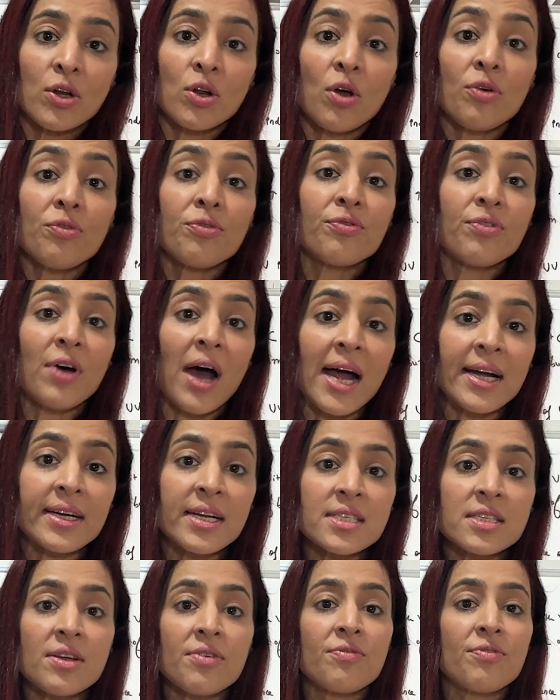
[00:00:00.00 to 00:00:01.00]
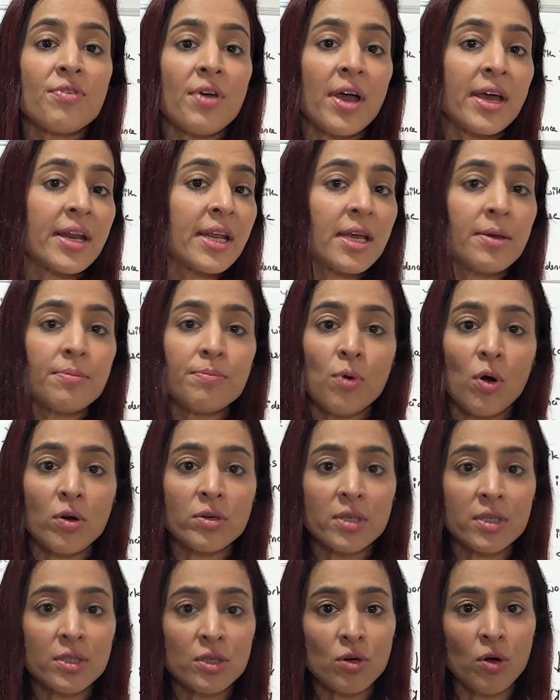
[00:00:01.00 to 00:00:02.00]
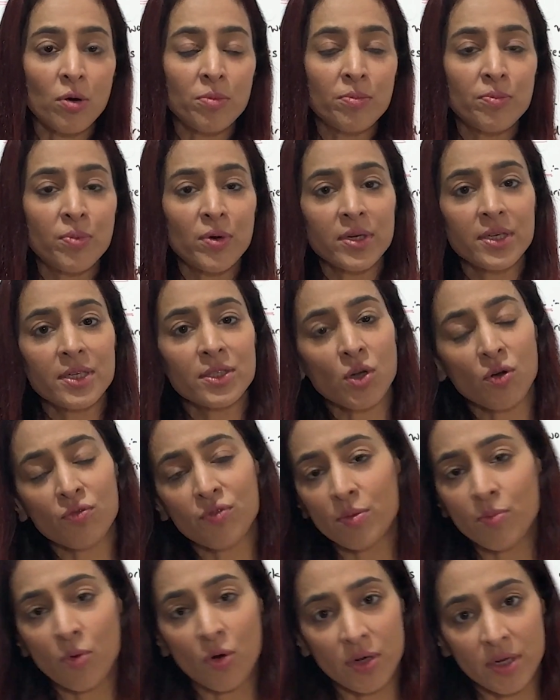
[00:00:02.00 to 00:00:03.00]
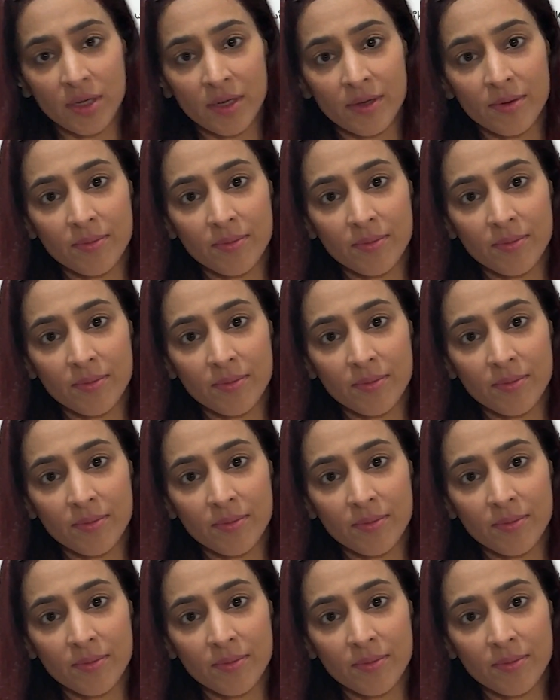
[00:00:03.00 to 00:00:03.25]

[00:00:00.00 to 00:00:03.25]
Now fat is a very important component of our body.